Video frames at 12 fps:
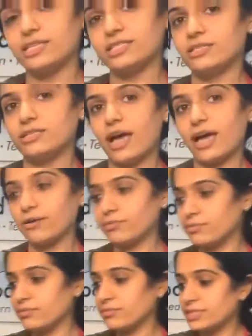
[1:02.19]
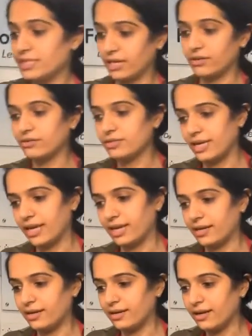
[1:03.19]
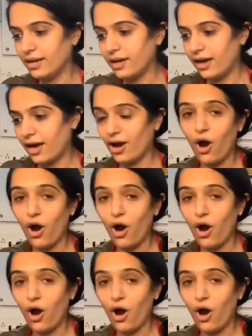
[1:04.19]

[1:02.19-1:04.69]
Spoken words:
these skills in at